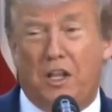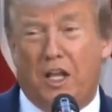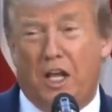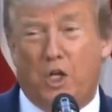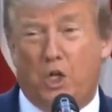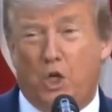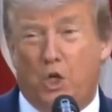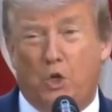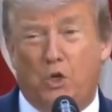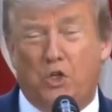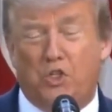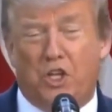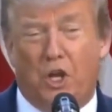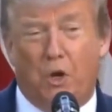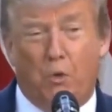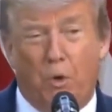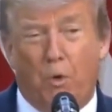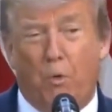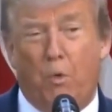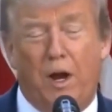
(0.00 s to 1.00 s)
thing they do is
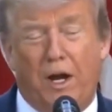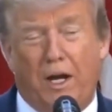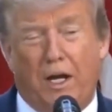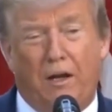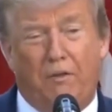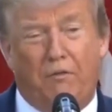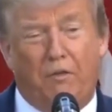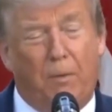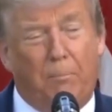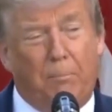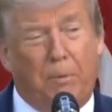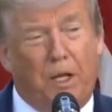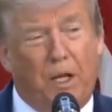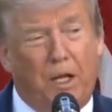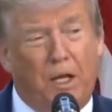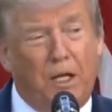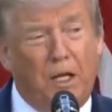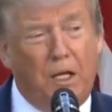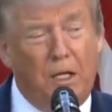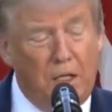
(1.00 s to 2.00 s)
say, we want to give our
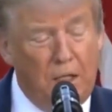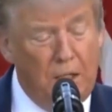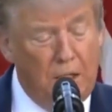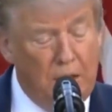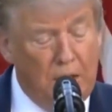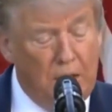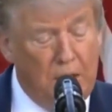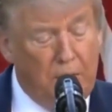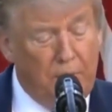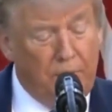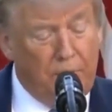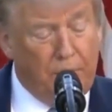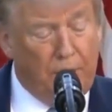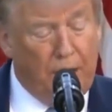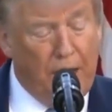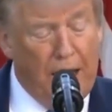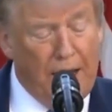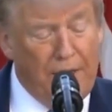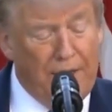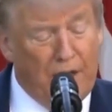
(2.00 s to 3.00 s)
blood.
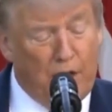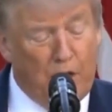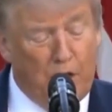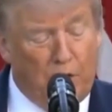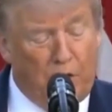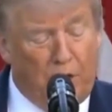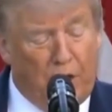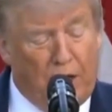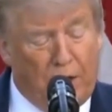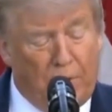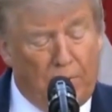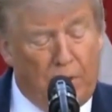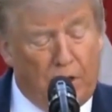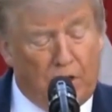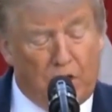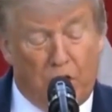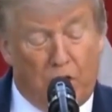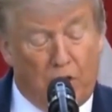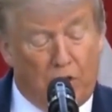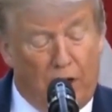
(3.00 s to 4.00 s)
And they do that.
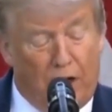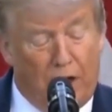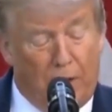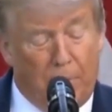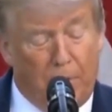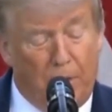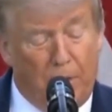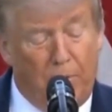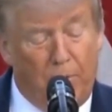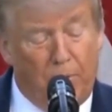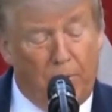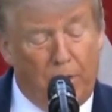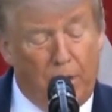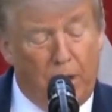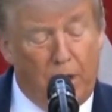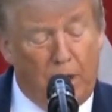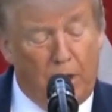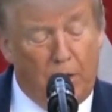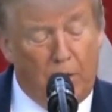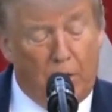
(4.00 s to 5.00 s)
It's incredible.
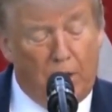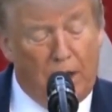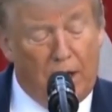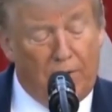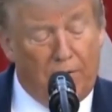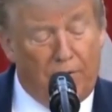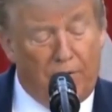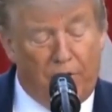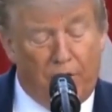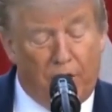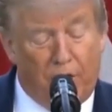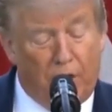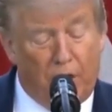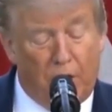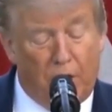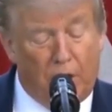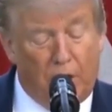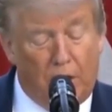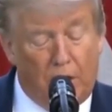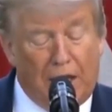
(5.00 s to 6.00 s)
We have
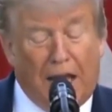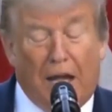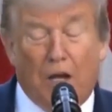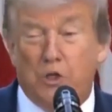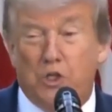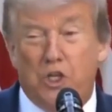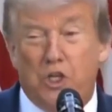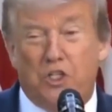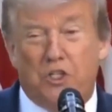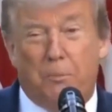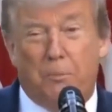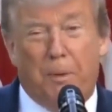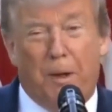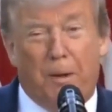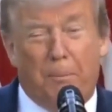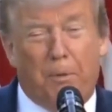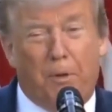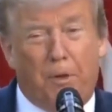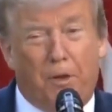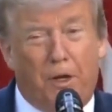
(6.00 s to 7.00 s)
thousands
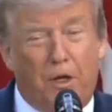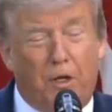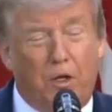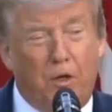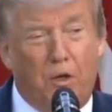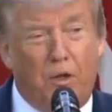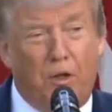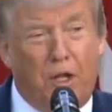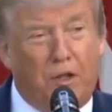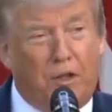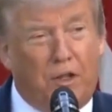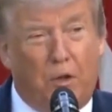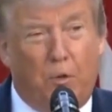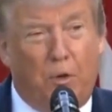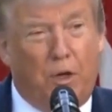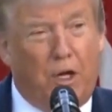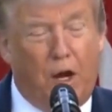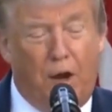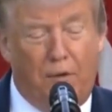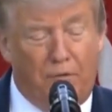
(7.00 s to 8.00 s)
of people that are doing that.
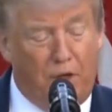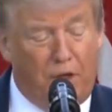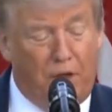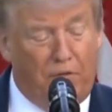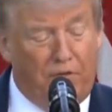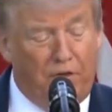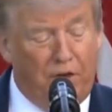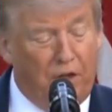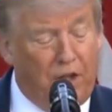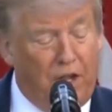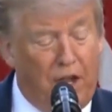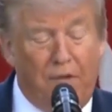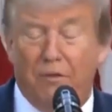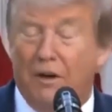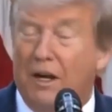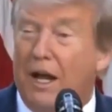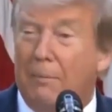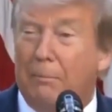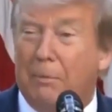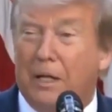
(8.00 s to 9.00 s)
They recover. They feel they
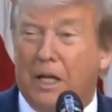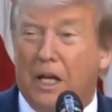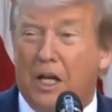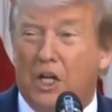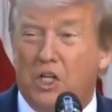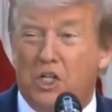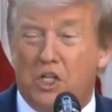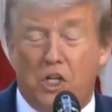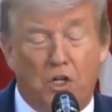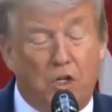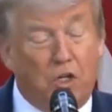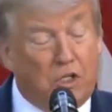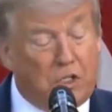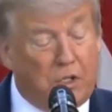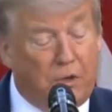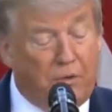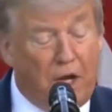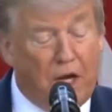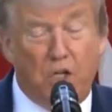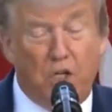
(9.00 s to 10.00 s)
have an obligation
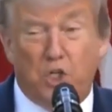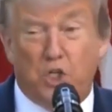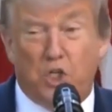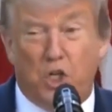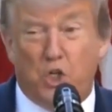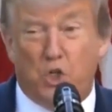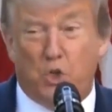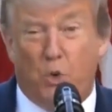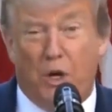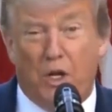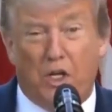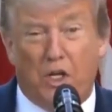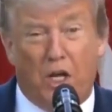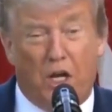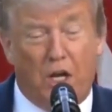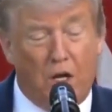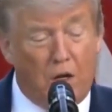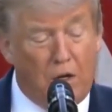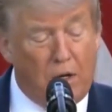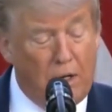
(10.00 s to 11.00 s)
because they've gotten such
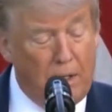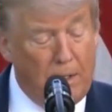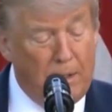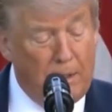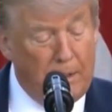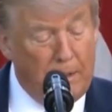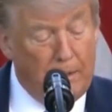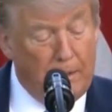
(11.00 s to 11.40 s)
great care.